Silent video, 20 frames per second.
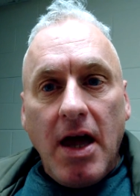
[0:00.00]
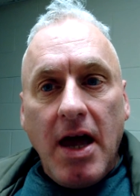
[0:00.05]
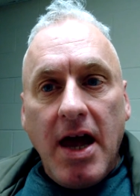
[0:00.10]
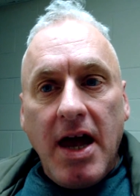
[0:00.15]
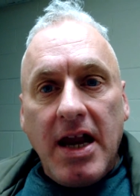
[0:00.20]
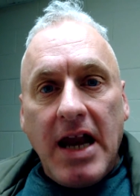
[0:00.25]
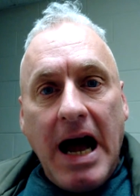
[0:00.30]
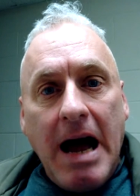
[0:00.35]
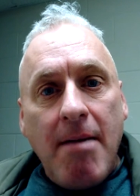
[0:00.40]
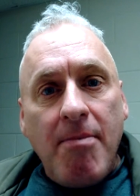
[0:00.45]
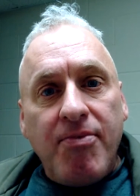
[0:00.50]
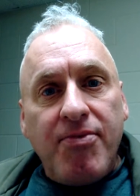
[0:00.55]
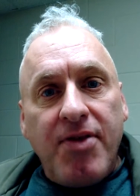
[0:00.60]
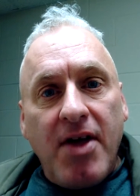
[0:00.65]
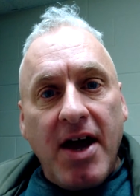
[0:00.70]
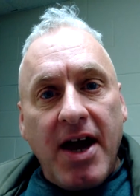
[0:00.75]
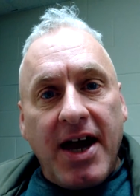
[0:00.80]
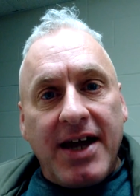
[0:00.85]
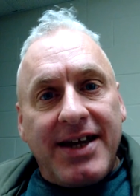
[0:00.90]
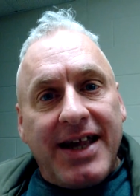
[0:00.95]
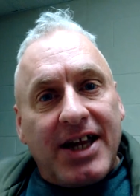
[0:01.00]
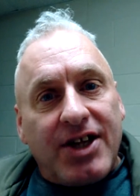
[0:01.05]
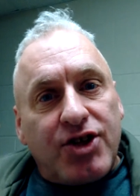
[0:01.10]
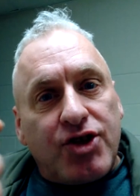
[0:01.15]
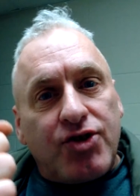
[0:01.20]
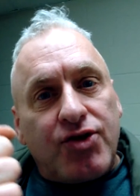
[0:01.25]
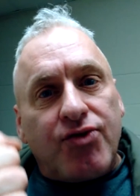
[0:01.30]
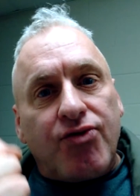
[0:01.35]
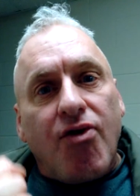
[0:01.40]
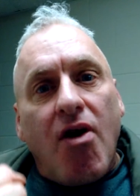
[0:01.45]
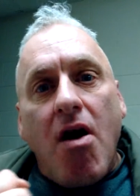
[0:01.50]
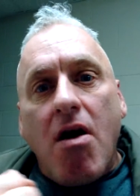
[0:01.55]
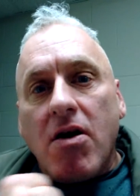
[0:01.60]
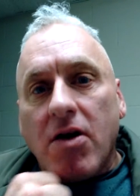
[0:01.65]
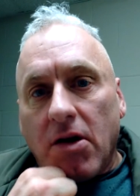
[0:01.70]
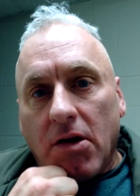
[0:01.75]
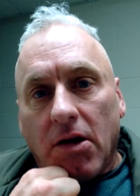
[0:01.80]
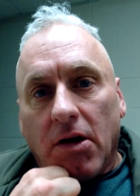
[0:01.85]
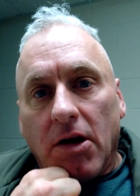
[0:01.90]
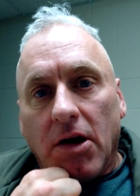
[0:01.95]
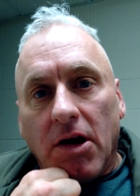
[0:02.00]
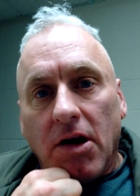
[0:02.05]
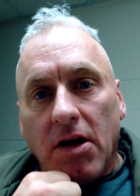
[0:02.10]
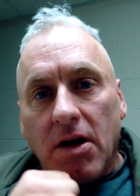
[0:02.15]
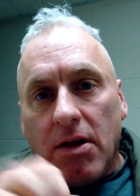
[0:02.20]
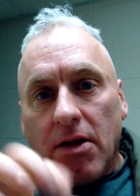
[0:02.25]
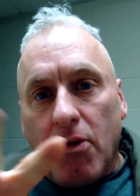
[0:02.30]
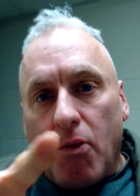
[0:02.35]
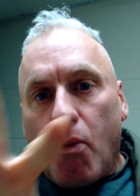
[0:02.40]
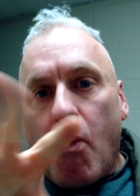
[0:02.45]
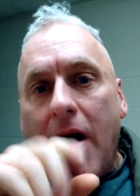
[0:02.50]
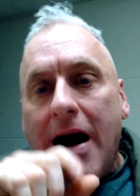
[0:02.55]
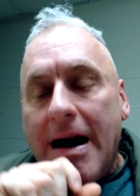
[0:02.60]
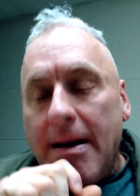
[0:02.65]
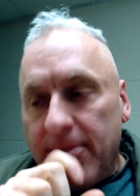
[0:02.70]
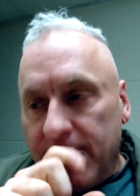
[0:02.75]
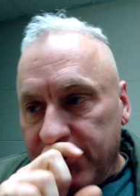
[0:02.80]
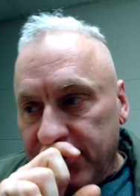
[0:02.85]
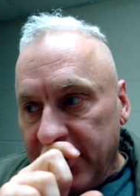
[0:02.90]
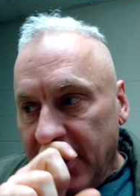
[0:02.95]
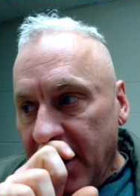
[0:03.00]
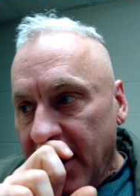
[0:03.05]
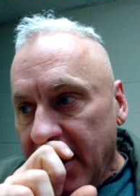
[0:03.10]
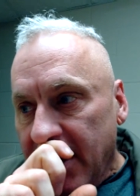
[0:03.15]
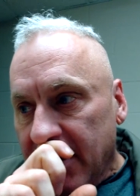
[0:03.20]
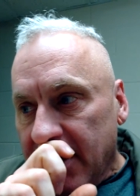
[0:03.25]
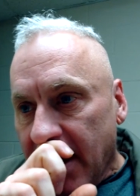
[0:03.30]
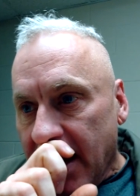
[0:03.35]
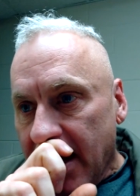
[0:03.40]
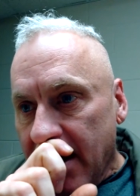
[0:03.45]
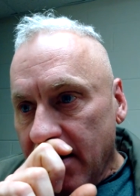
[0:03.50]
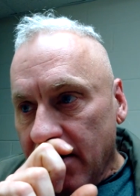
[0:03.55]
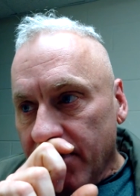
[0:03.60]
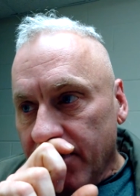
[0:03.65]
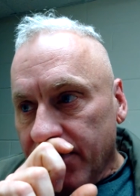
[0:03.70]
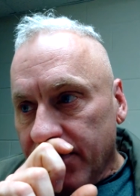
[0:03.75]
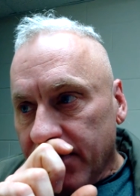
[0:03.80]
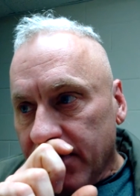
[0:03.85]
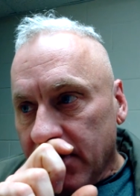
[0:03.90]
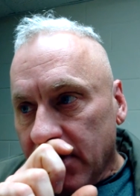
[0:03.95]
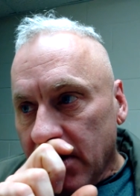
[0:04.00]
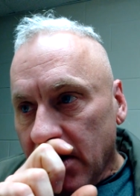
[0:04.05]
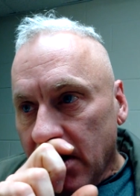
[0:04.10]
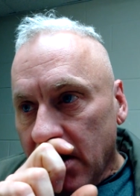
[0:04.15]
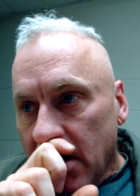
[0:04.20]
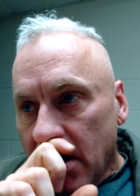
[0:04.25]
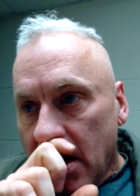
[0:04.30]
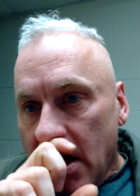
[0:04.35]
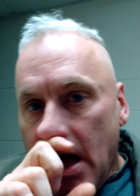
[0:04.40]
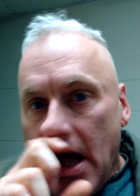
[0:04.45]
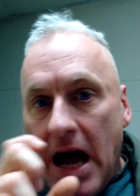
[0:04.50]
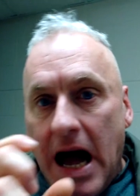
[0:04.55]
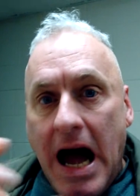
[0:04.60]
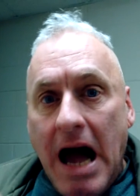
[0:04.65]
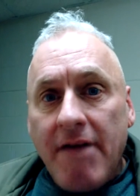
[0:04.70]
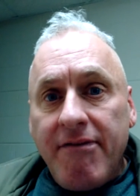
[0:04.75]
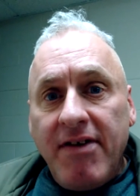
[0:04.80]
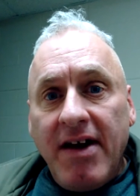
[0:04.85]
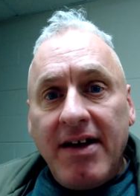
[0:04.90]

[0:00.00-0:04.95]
and I'm thinking that's stronger. Why I'm saying that, I've